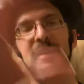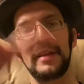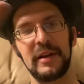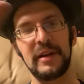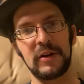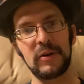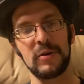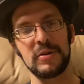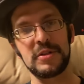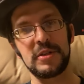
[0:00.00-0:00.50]
then of
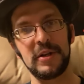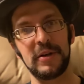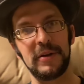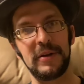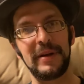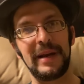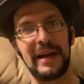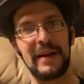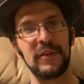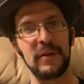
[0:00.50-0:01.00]
course
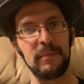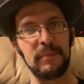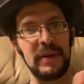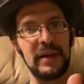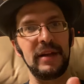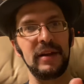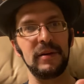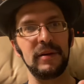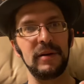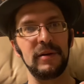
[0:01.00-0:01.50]
you have the
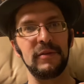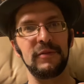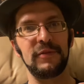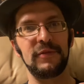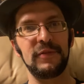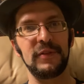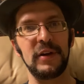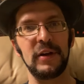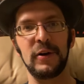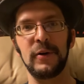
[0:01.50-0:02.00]
bit
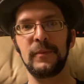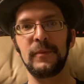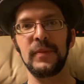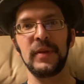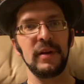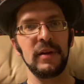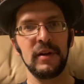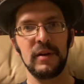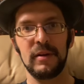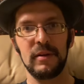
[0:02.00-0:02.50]
of
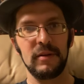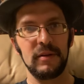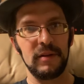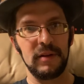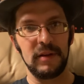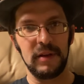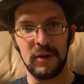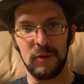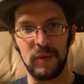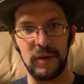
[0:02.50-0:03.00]

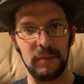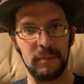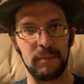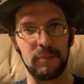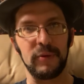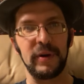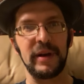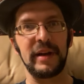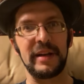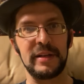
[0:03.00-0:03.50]
when
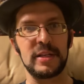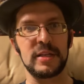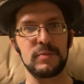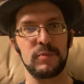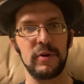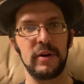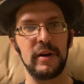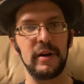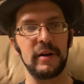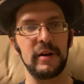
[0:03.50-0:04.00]
Brick and
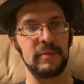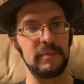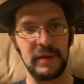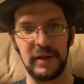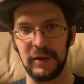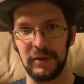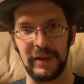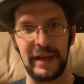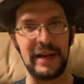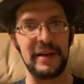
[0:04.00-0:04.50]
Sprug
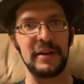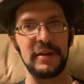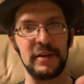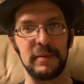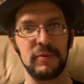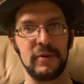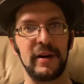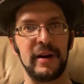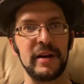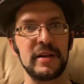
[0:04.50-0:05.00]
land in the
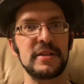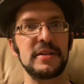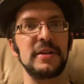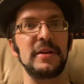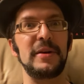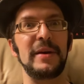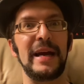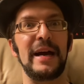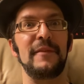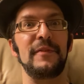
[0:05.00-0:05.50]
Bronx, and
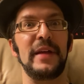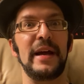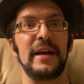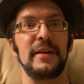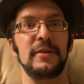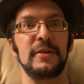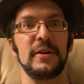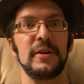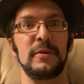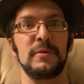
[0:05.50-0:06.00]
you have
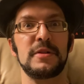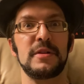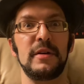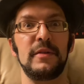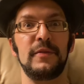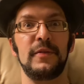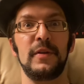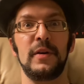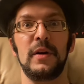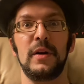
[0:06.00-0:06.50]
that dose
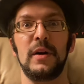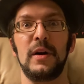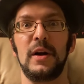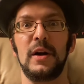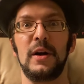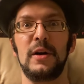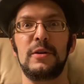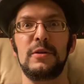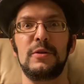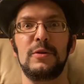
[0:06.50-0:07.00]
of,
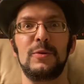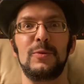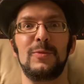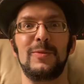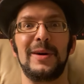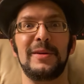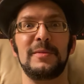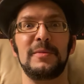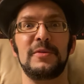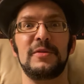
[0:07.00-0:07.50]
oh,
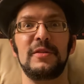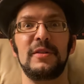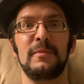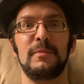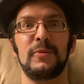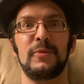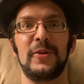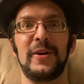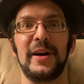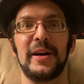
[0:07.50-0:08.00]
welcome to the
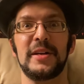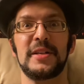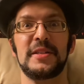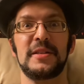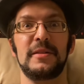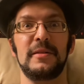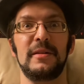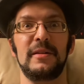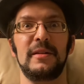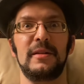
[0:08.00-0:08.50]

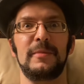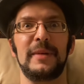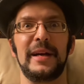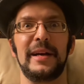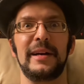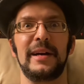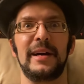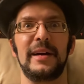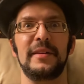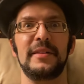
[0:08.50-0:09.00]
Bronx. Oh my
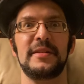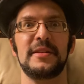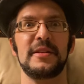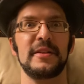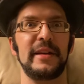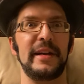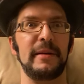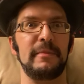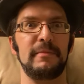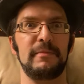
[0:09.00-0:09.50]
God, this is
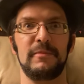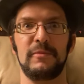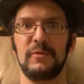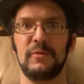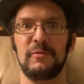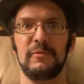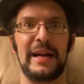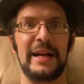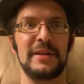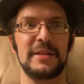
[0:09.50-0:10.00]
like
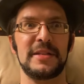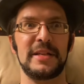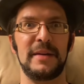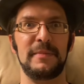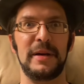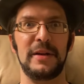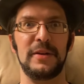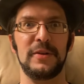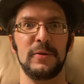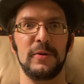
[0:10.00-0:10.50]
right outside
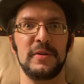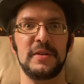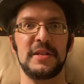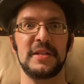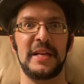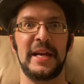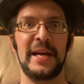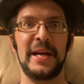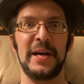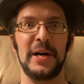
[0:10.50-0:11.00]
my door. This
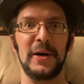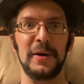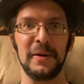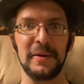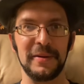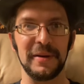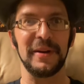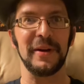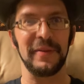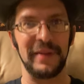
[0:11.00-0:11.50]
is hell.
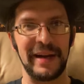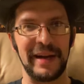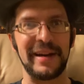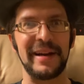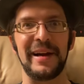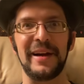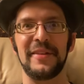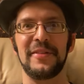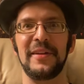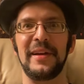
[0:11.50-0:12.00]
That
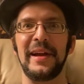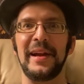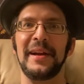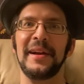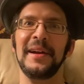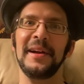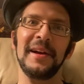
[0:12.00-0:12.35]
kind of thing.